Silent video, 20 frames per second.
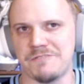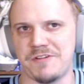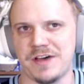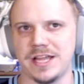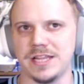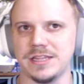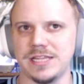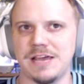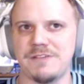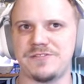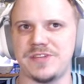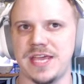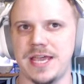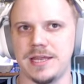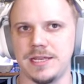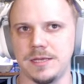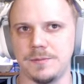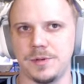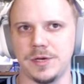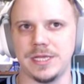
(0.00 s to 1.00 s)
If I left
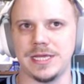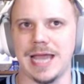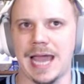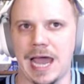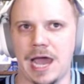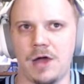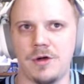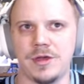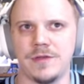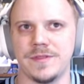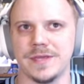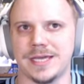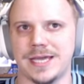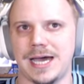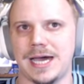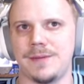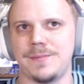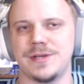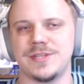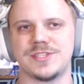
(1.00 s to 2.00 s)
anybody out in the
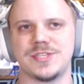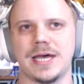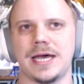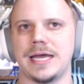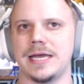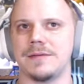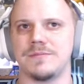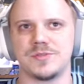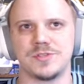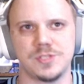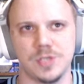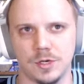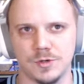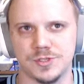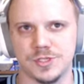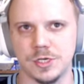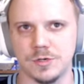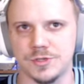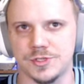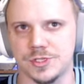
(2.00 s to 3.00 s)
comments, I am
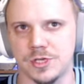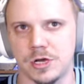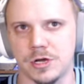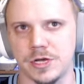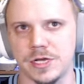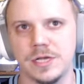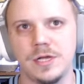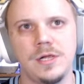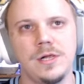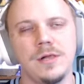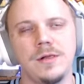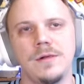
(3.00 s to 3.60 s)
so, so sorry.